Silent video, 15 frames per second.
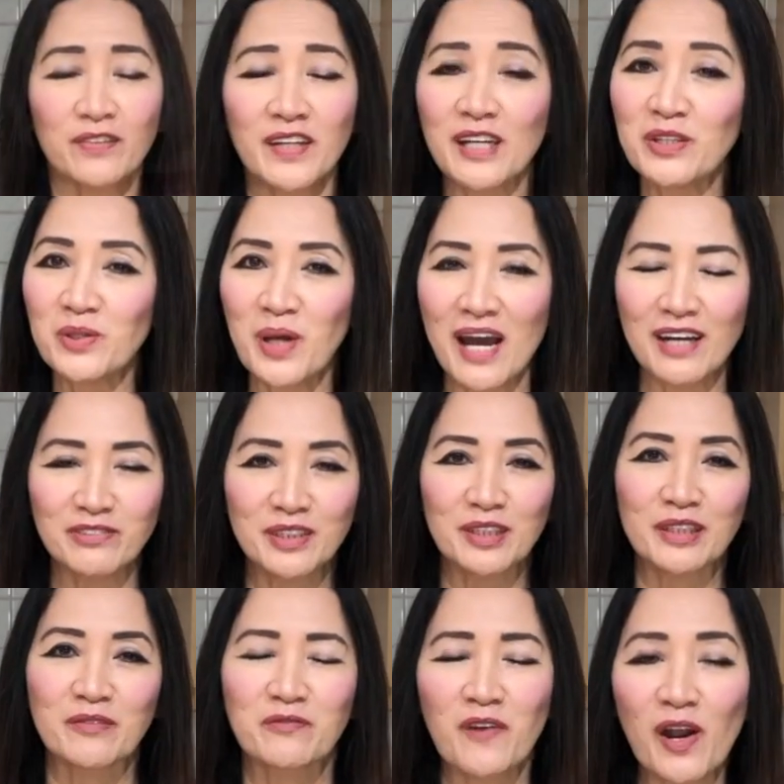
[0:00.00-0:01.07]
there you have
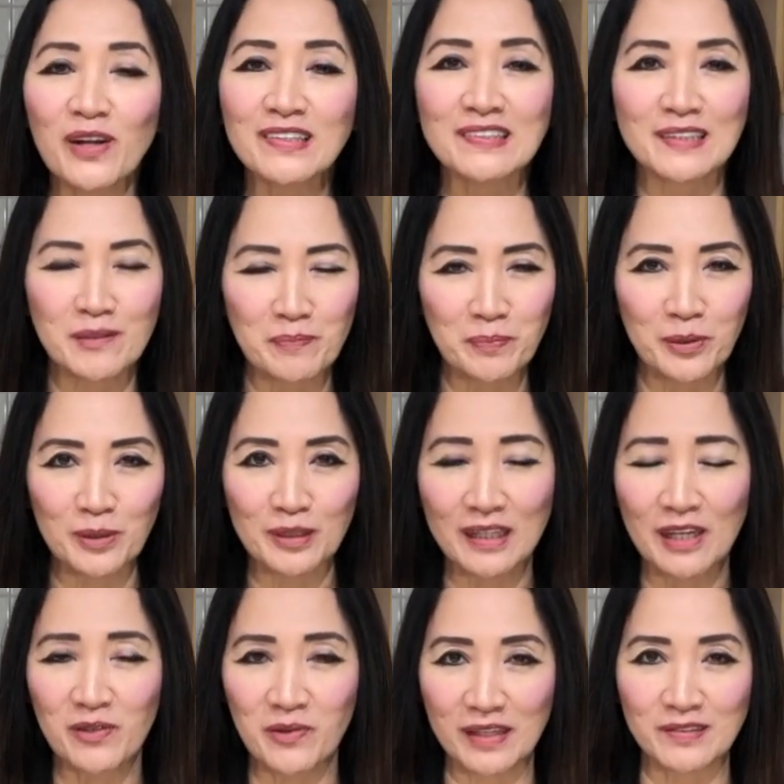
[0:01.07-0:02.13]
it, very
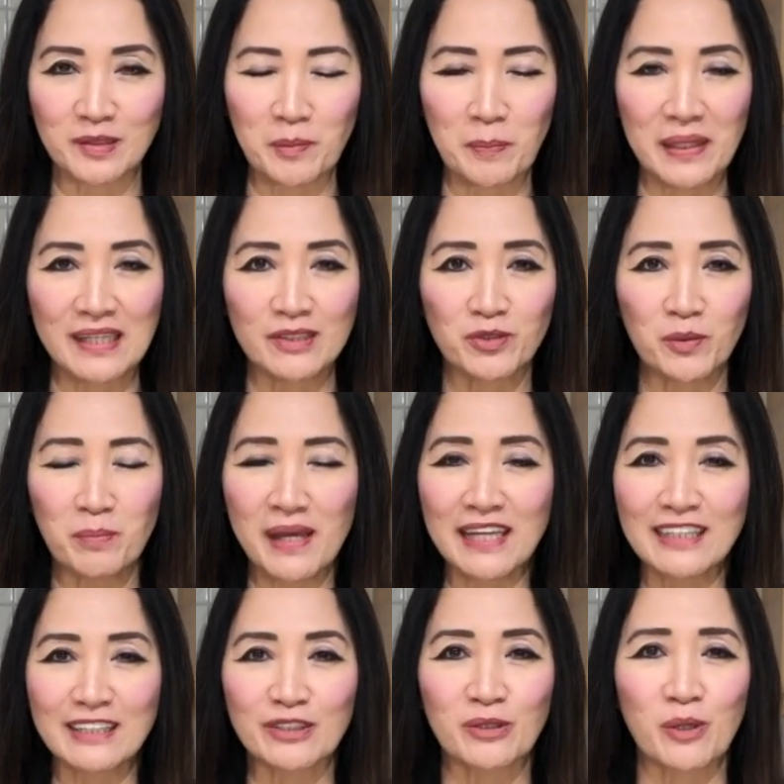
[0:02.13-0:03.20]
simple recipe to
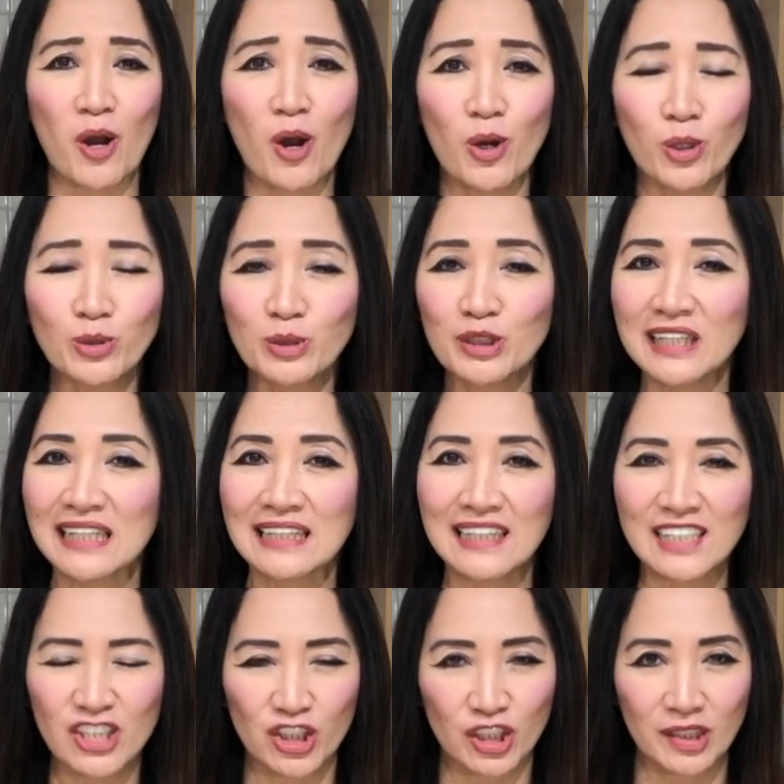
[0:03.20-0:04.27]
make your own
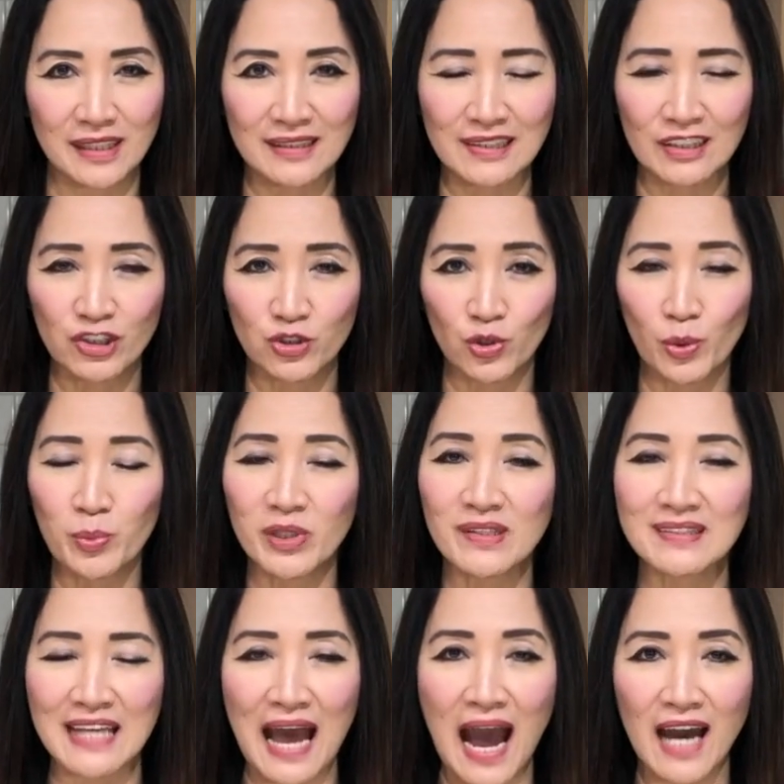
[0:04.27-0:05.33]
delicious
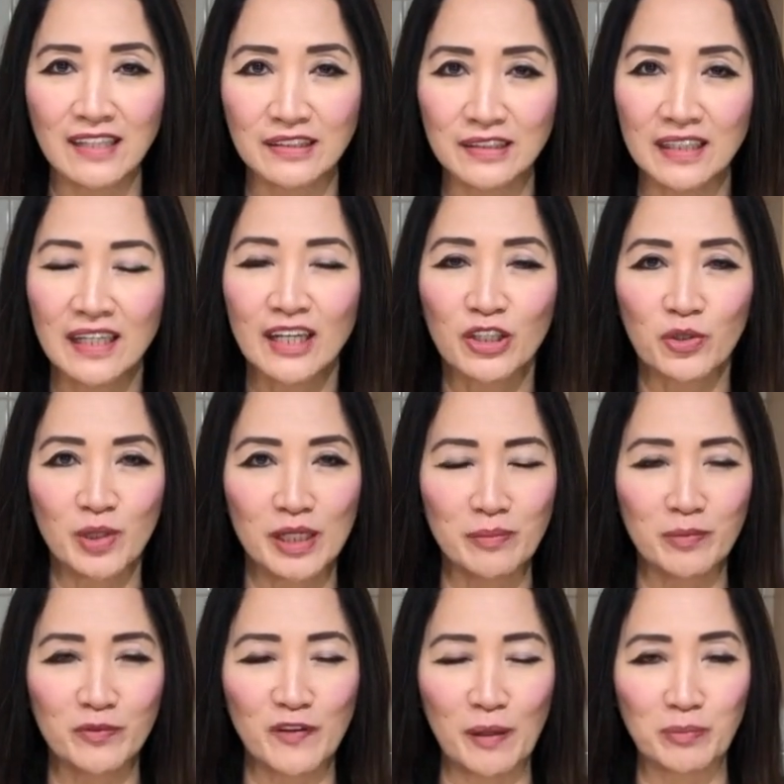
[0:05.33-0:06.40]
strawberries and
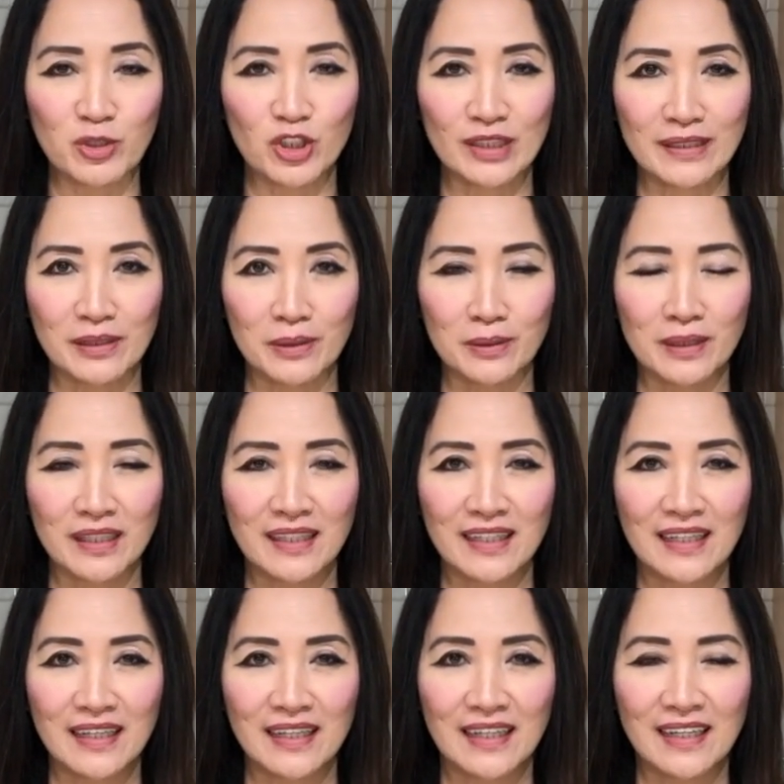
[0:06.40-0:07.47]
cream Frappuccino.
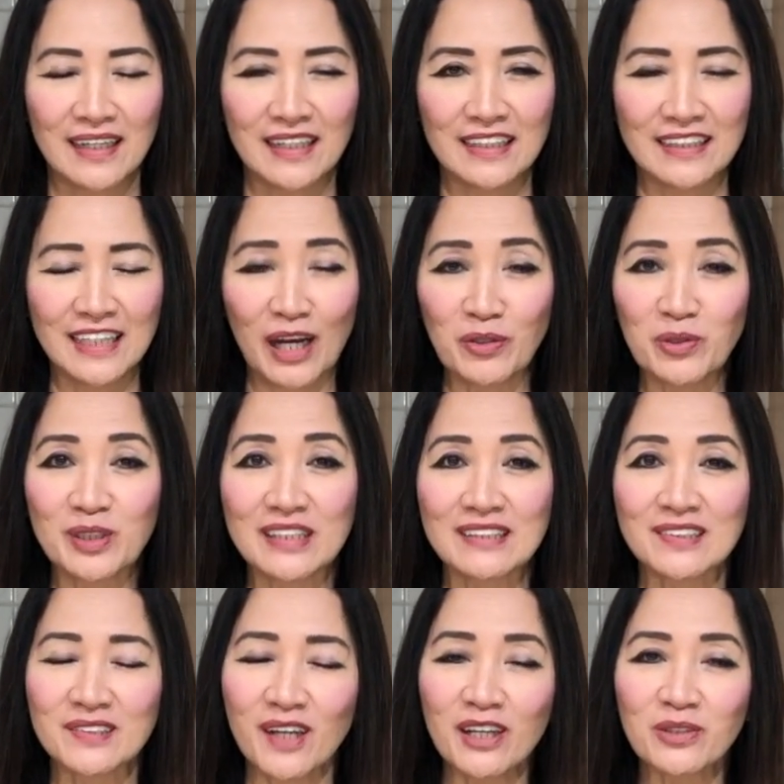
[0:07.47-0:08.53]
Now you can
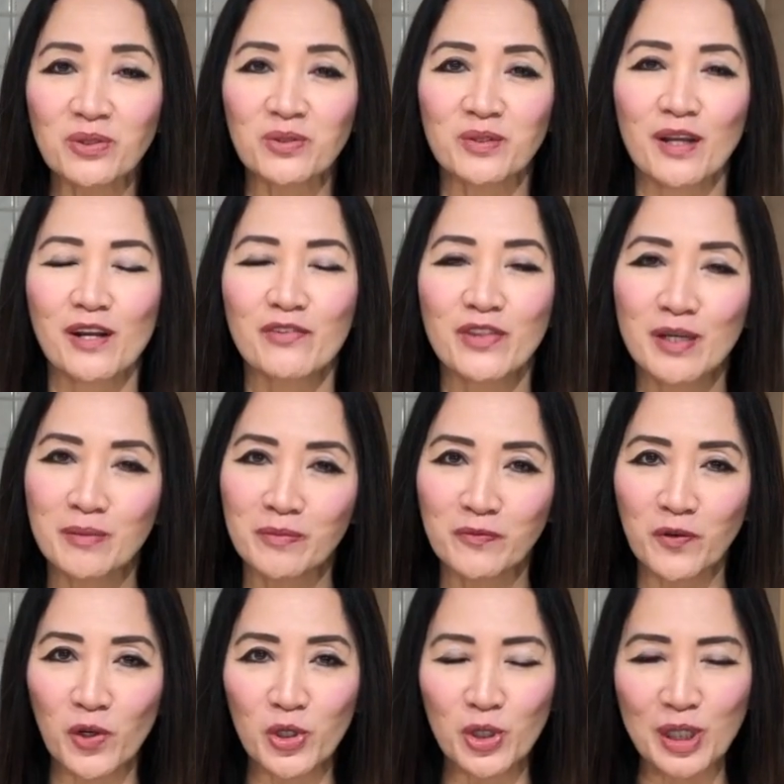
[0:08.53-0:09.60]
start to serve them
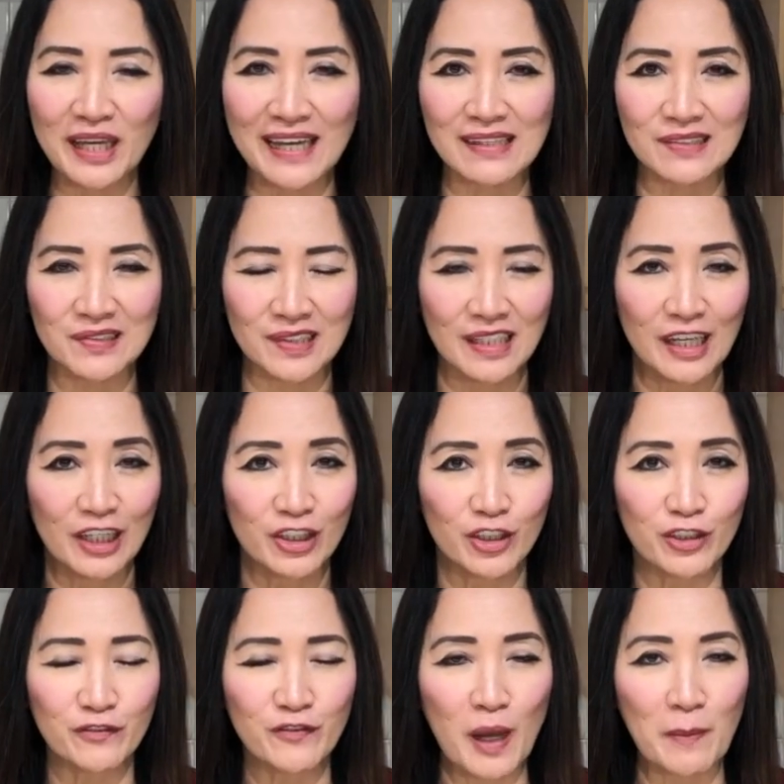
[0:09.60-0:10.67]
for your guests,
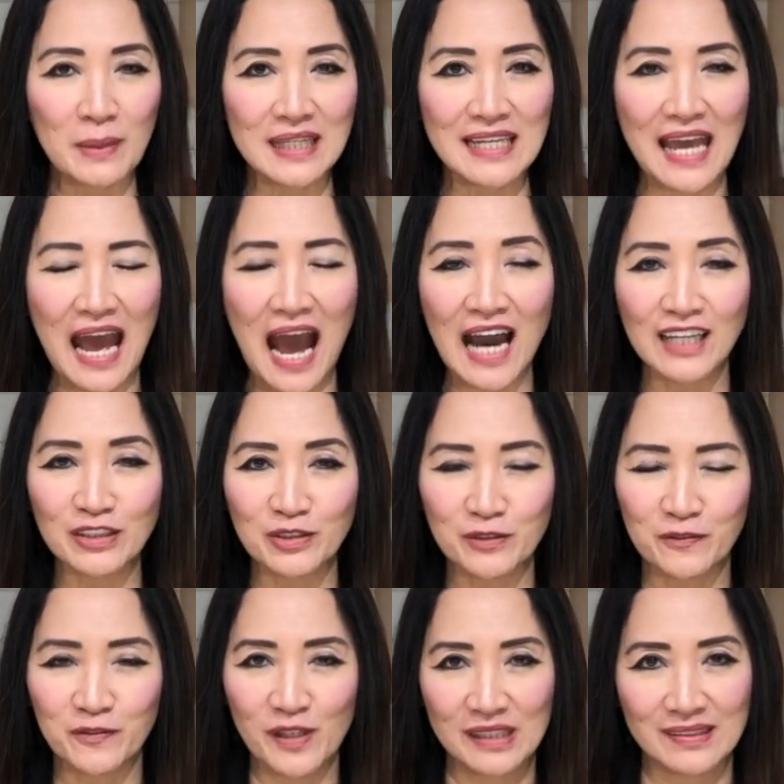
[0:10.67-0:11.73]
your family and your
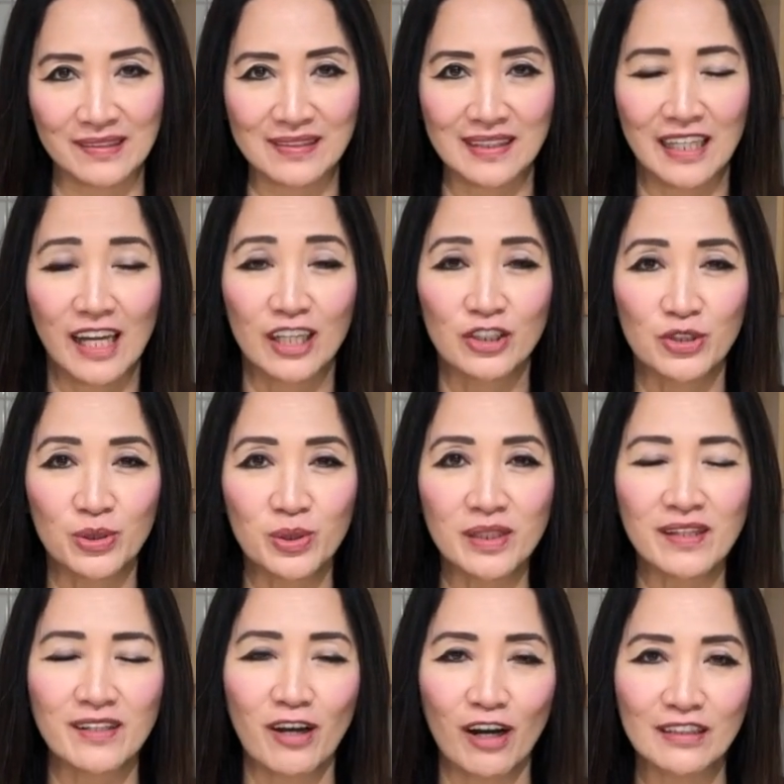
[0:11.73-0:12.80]
friends
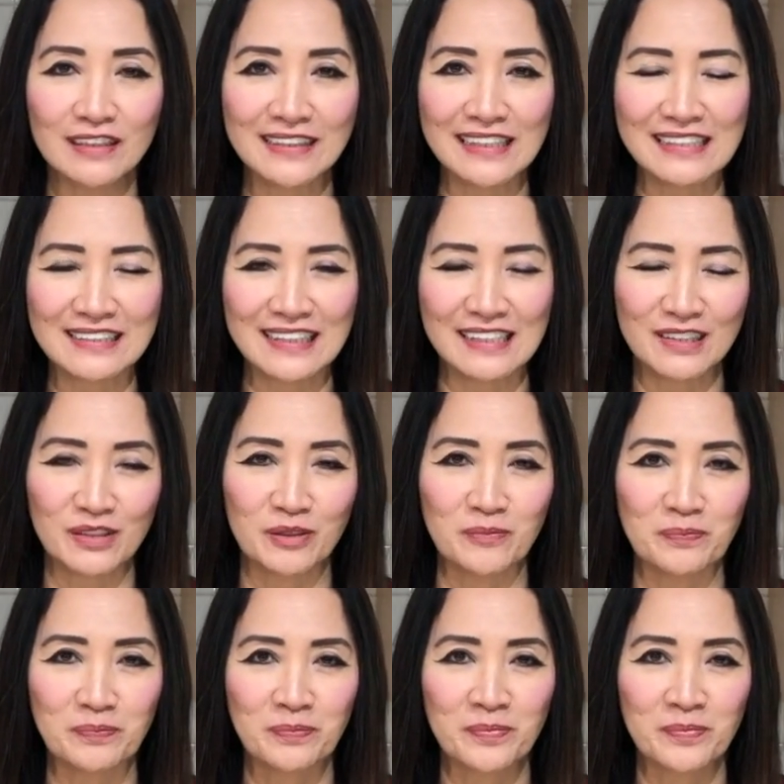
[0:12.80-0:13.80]
during the holiday season.